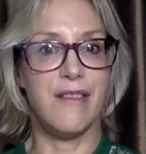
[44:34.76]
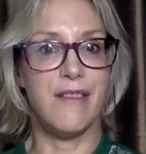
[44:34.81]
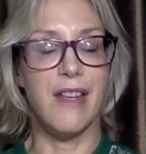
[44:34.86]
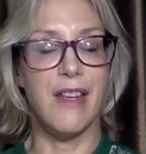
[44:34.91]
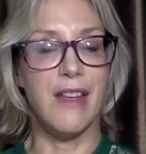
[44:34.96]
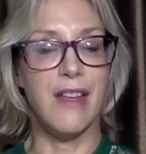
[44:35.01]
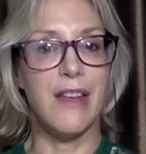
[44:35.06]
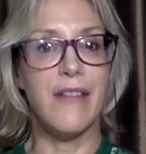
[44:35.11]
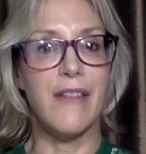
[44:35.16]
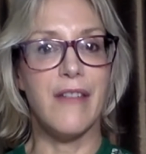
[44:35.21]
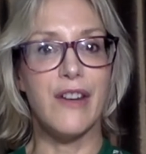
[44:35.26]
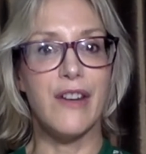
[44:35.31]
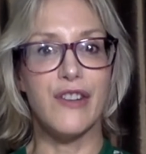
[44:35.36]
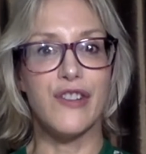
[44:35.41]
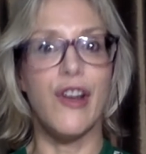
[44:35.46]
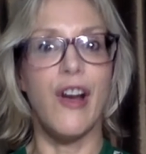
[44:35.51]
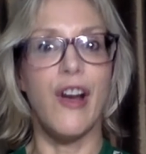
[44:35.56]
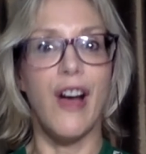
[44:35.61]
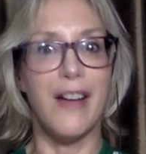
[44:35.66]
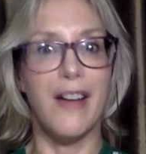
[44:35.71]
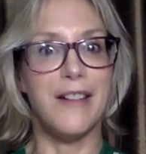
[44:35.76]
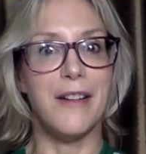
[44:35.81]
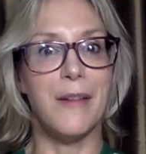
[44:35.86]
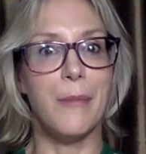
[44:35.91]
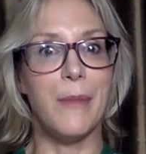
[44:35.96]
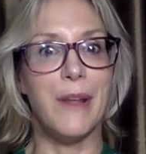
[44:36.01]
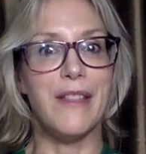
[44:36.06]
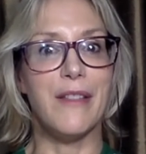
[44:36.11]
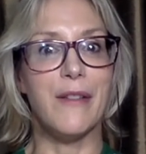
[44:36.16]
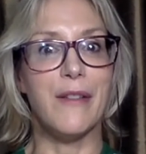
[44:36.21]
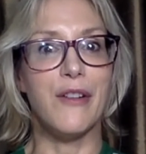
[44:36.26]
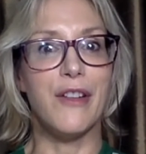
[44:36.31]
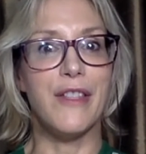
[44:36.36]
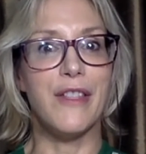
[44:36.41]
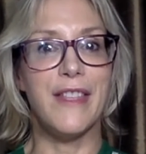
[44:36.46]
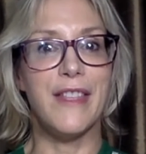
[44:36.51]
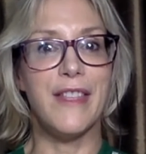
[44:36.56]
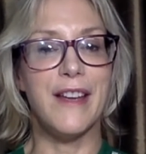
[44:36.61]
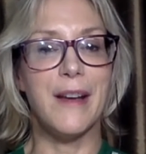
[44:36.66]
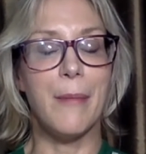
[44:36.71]
give it a shot. I mean, the
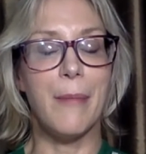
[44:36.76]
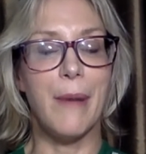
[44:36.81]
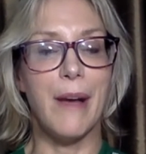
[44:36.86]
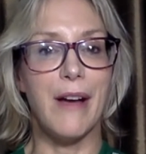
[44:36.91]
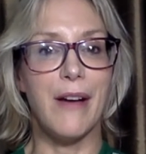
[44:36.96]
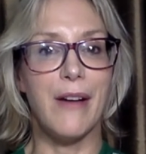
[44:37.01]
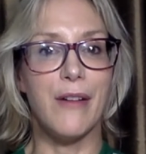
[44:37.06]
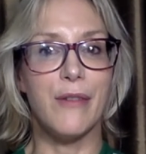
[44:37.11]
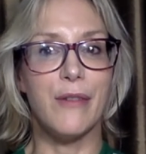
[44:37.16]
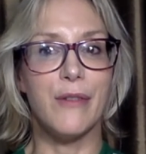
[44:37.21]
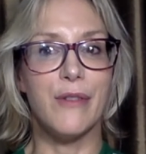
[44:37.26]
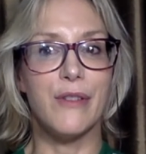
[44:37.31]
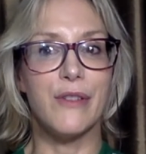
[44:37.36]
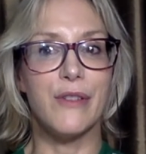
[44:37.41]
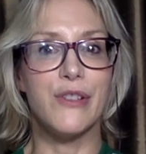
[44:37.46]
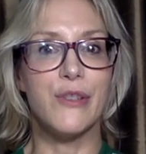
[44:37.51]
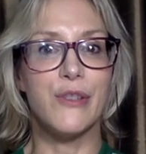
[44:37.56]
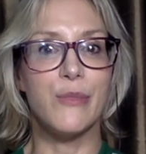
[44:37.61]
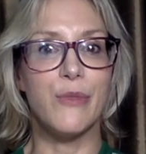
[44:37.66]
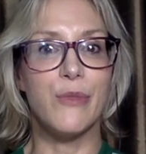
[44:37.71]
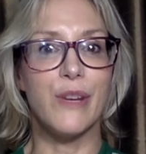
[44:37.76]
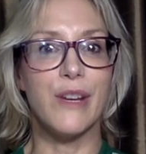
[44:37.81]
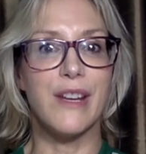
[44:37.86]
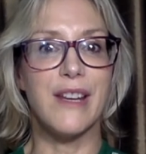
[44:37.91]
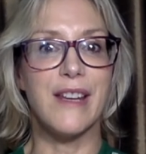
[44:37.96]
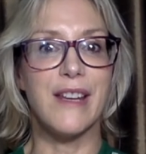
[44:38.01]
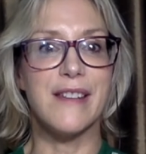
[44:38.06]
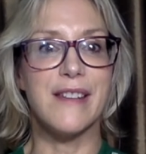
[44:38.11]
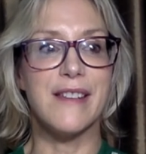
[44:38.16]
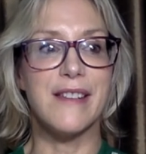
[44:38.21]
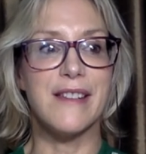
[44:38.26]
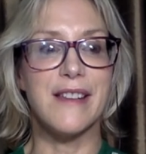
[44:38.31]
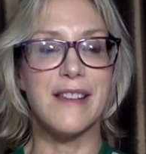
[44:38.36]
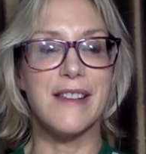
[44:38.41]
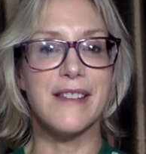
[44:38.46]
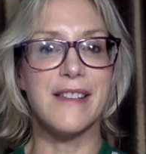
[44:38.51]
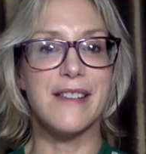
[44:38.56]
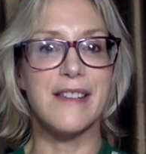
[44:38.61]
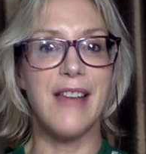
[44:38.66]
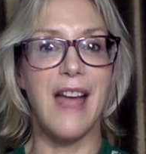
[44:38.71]
good thing about turmeric is it
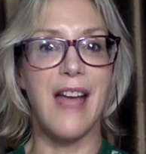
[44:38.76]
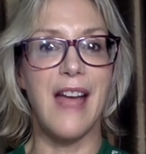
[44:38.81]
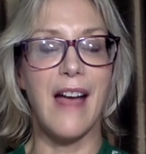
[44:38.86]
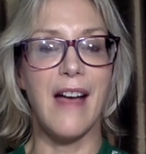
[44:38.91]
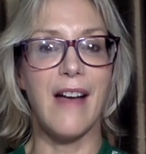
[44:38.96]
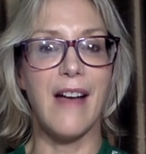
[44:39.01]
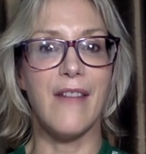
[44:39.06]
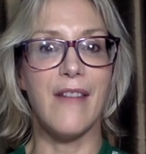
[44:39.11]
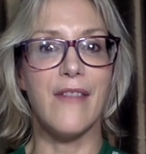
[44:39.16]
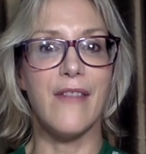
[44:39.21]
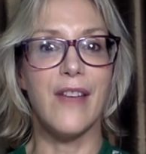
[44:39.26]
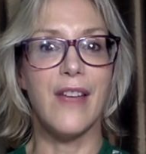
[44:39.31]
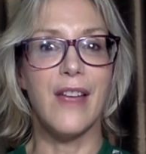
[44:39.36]
doesn't have